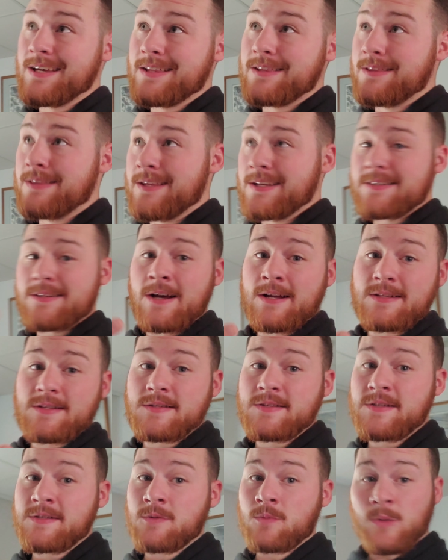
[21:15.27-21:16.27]
this hunting
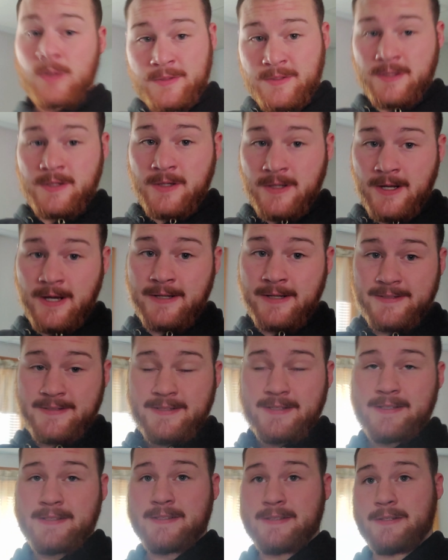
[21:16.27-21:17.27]
season was a good hunting
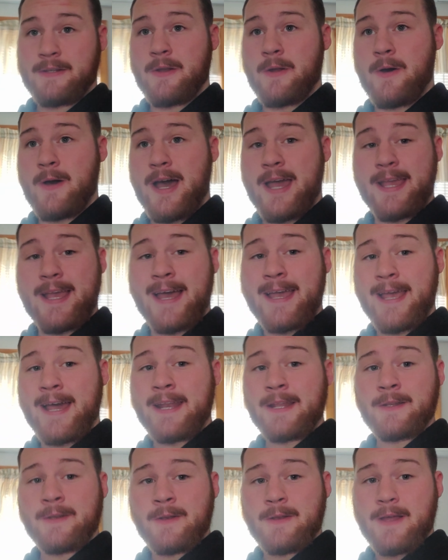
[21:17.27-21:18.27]
season. You know, I
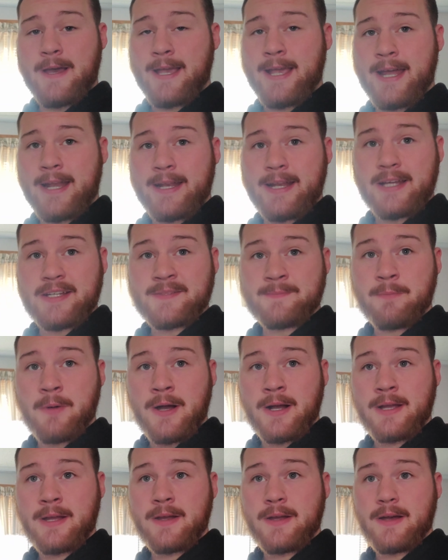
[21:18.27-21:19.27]
got a nice
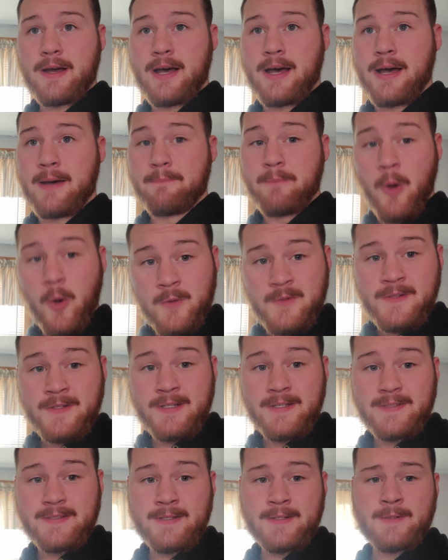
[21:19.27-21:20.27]
buck bow
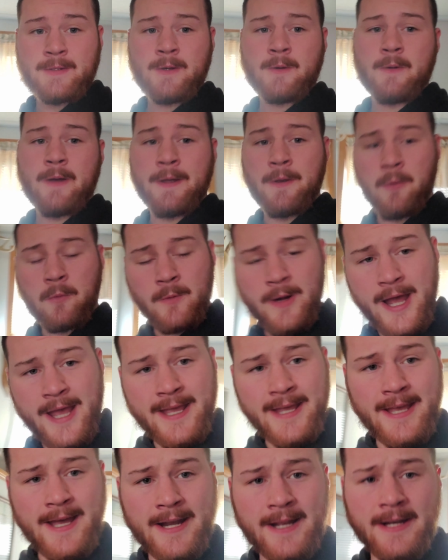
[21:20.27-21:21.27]
season. I know
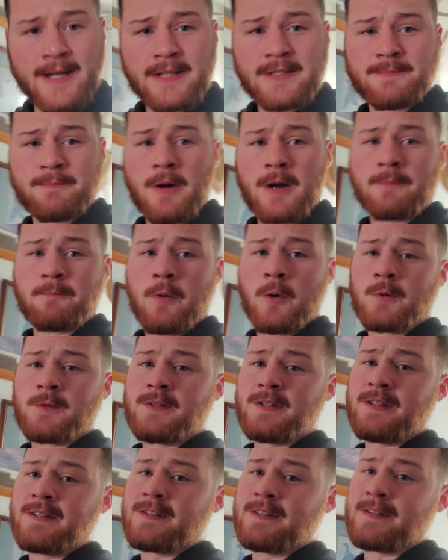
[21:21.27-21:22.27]
Ryan got a nice buck bow
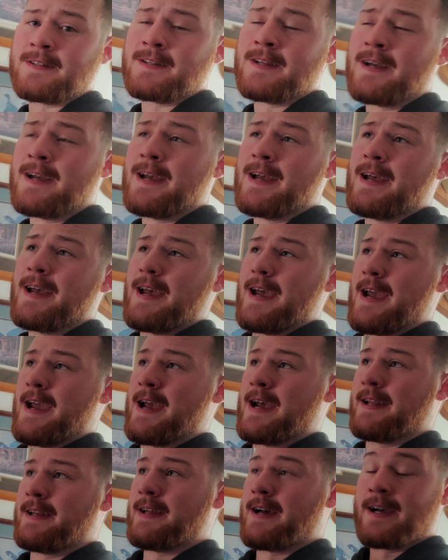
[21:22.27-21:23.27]
season,
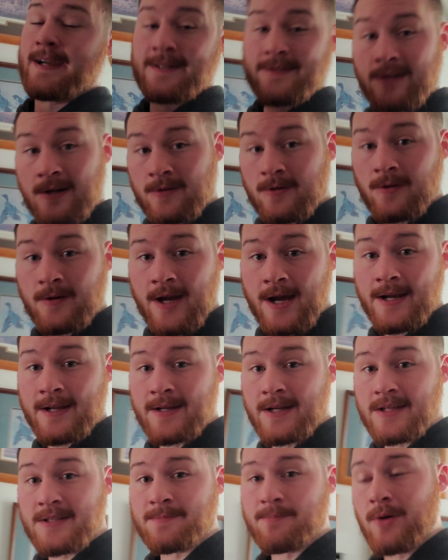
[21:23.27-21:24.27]
and his uncle got a
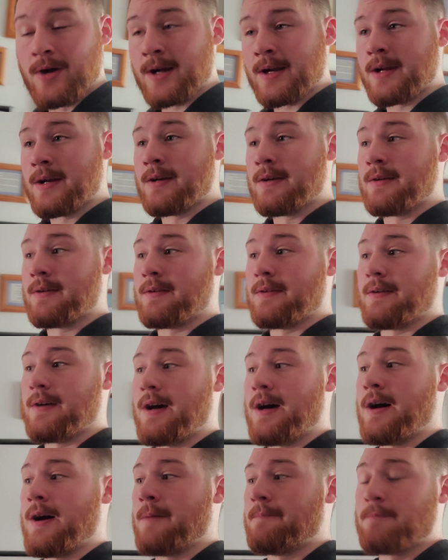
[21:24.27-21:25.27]
nice buck
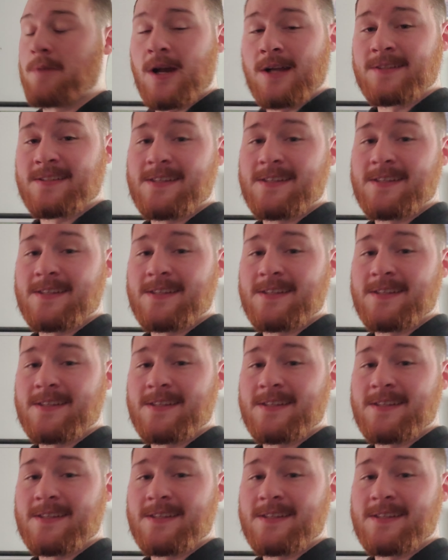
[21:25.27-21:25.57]
gun